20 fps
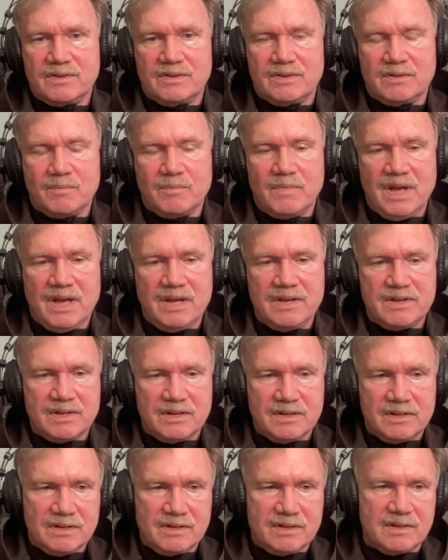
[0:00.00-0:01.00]
to
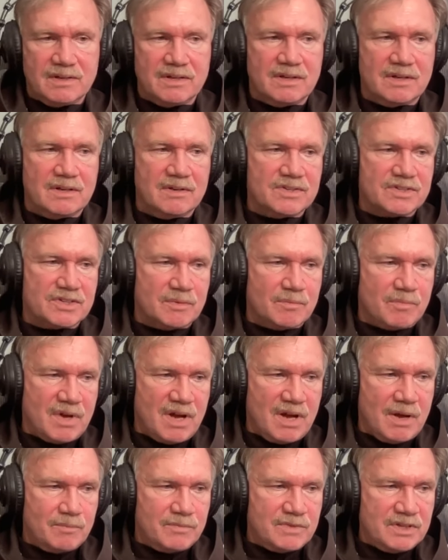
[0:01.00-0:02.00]
Macon, you know, he's in
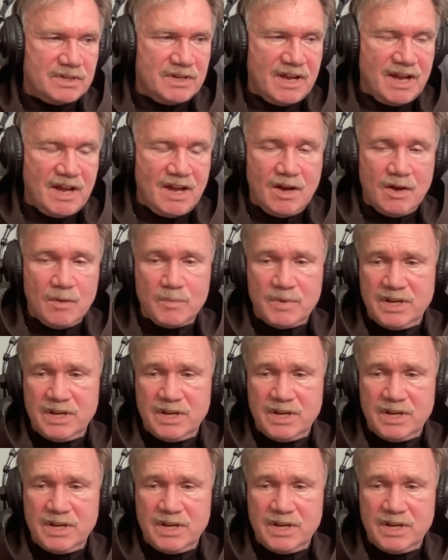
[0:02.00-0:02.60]
Pompton now,